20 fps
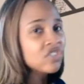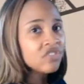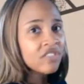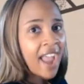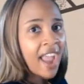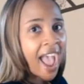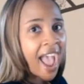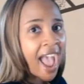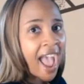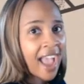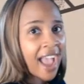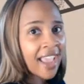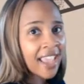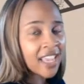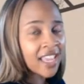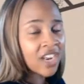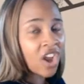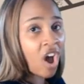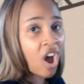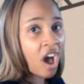
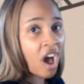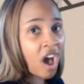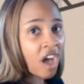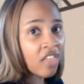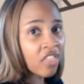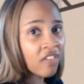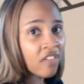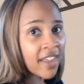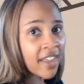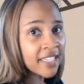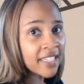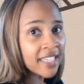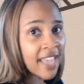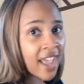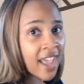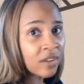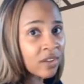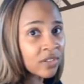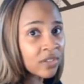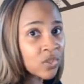drag it all the way
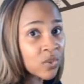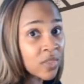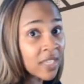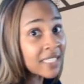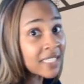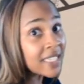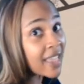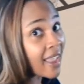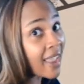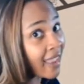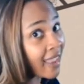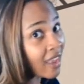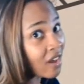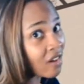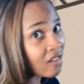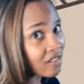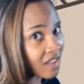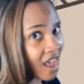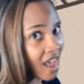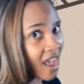down to the tail